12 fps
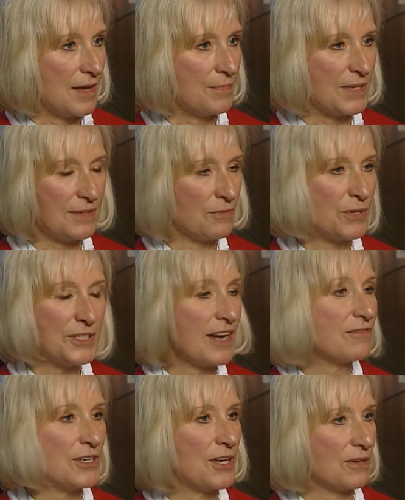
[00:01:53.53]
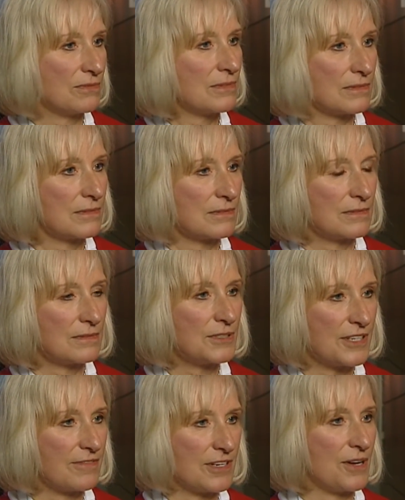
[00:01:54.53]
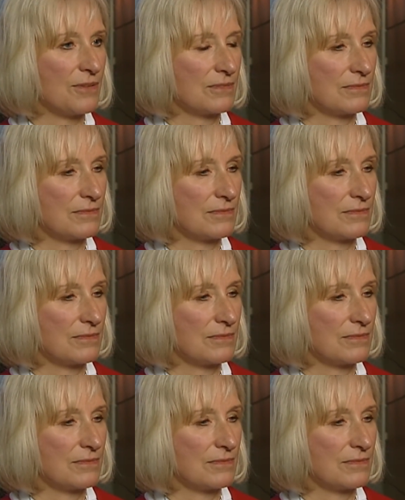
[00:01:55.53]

But we'll never know. We'll never know.